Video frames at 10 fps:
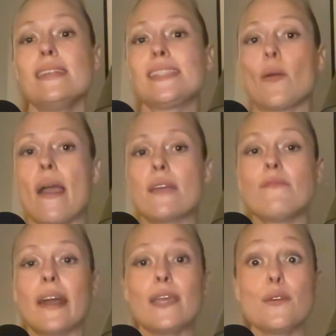So I
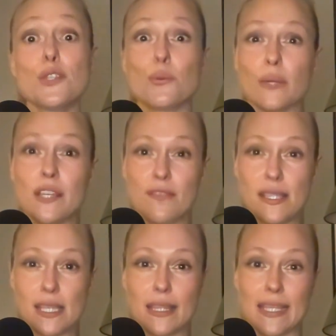invite you to
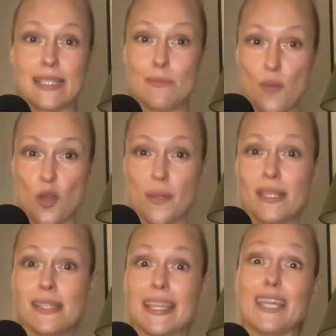revisit these
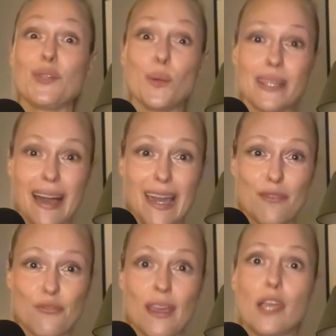moments in your life,